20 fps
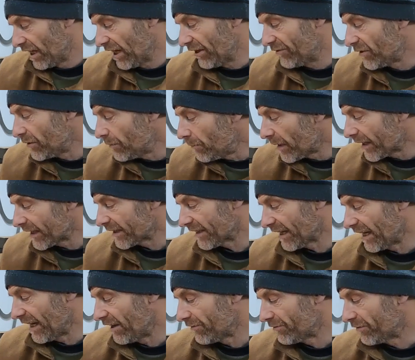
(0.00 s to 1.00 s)
If you make
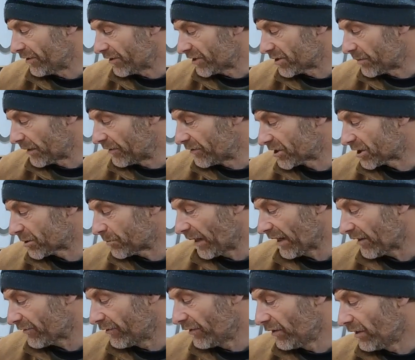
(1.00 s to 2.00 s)
that effort to be
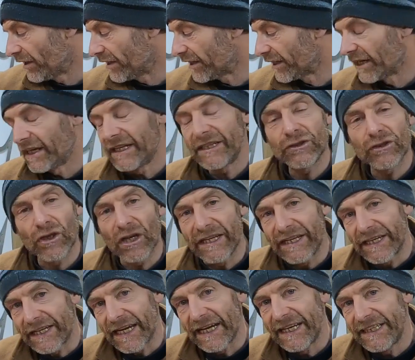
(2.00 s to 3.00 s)
respectful and literally
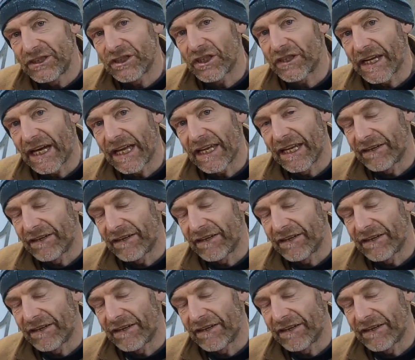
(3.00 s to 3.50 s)
engage at that